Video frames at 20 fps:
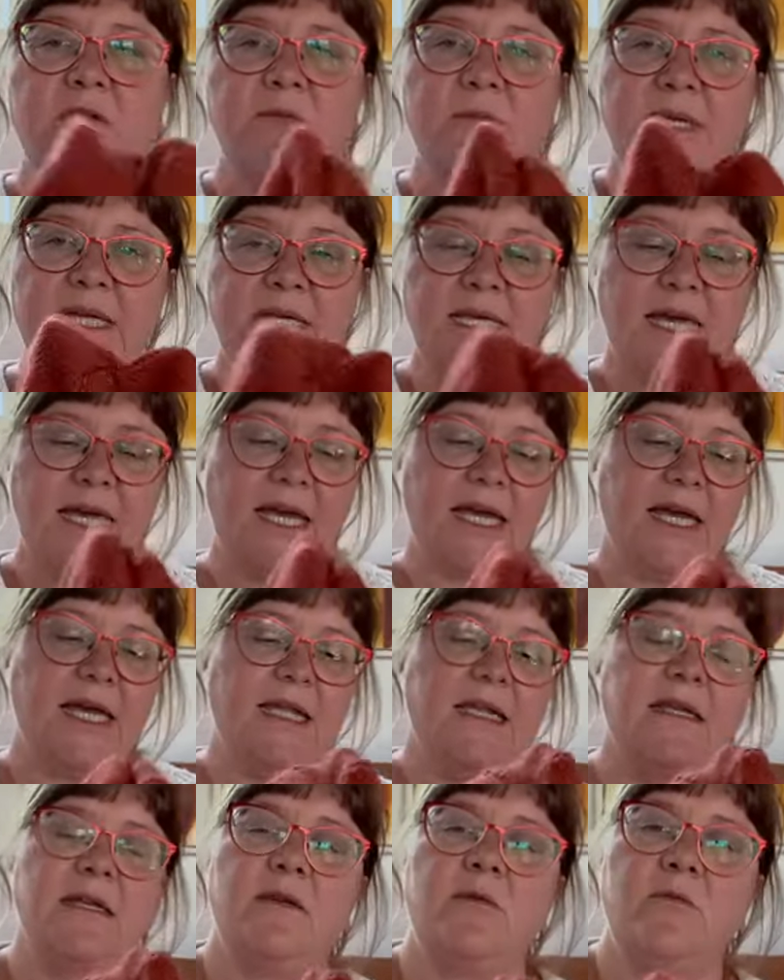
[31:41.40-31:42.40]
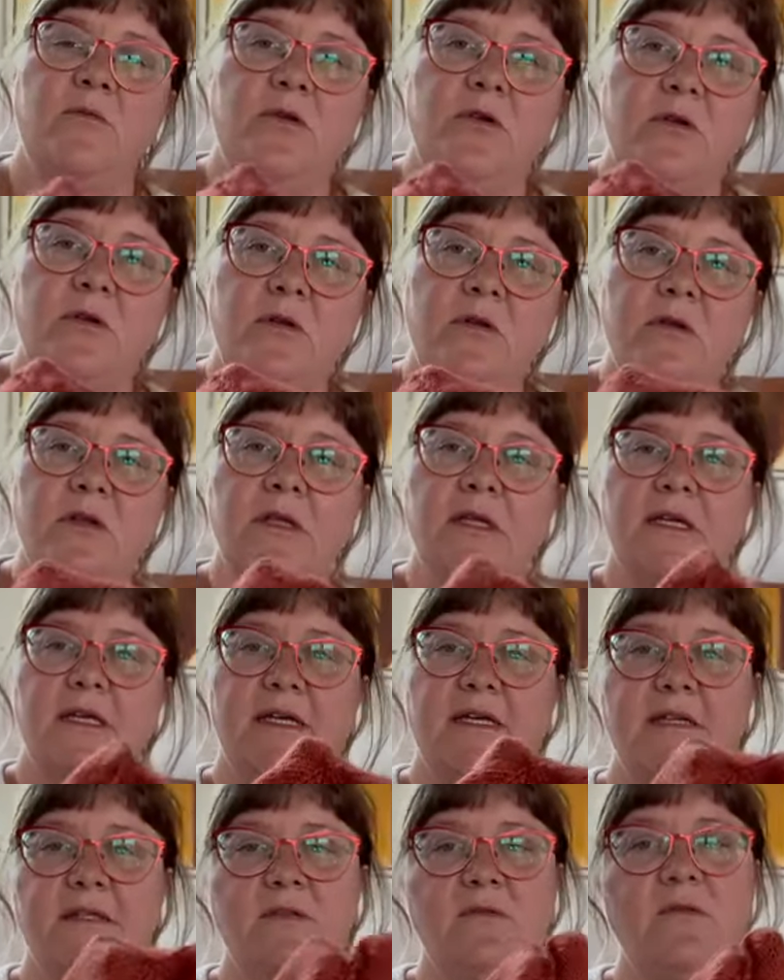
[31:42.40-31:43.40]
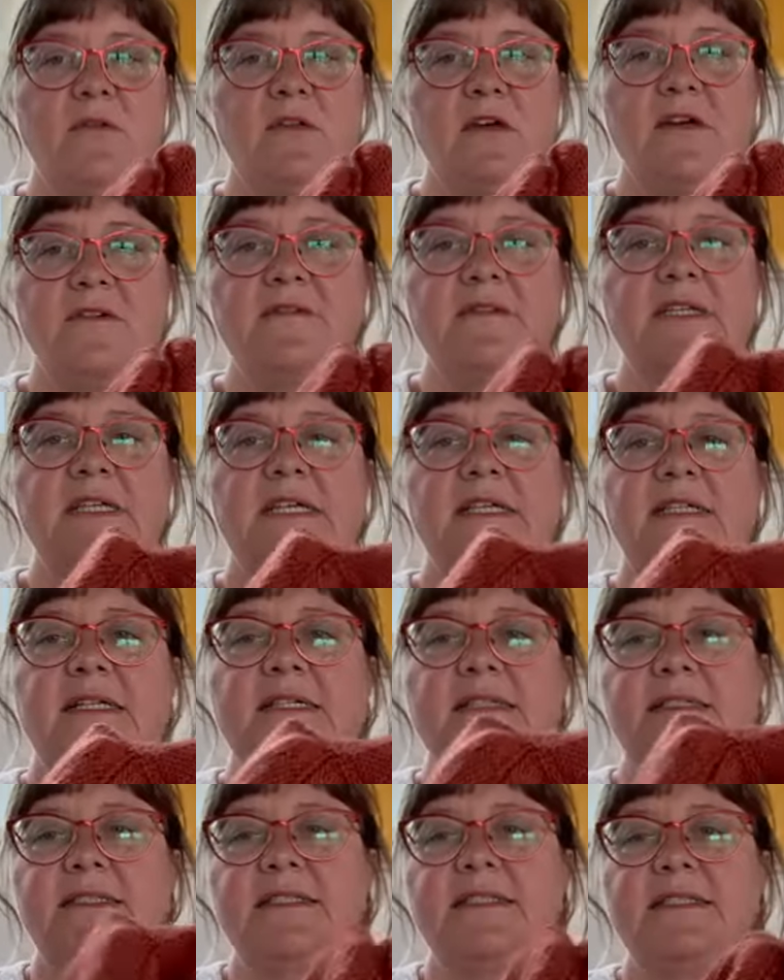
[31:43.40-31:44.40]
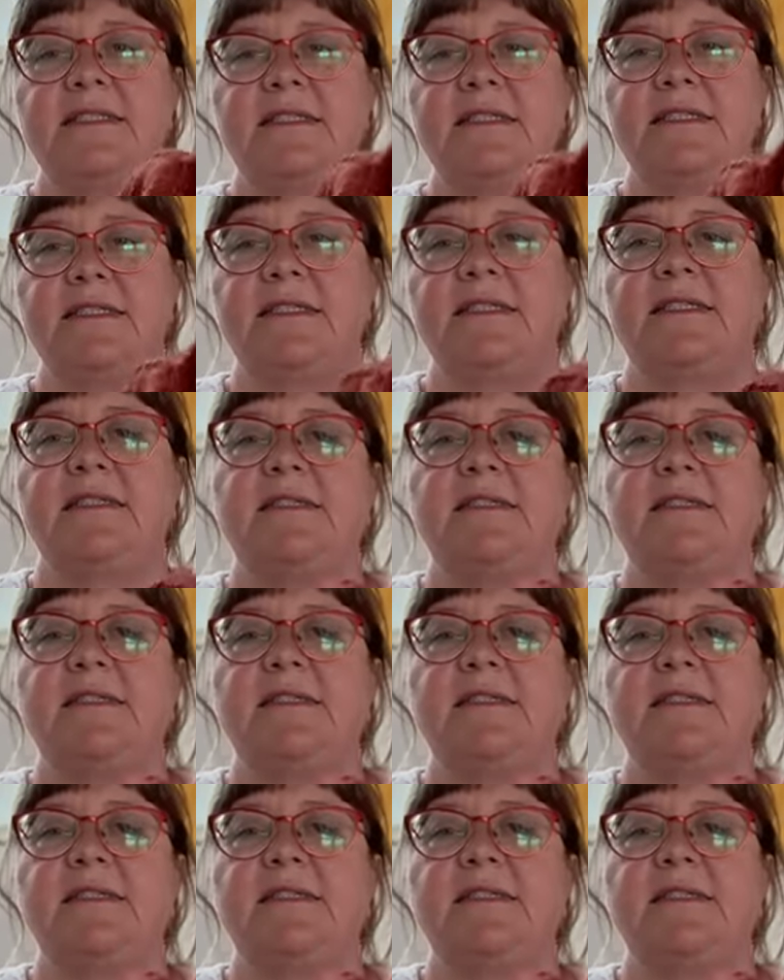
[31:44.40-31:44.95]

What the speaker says: make a hat in wool, you love the elasticity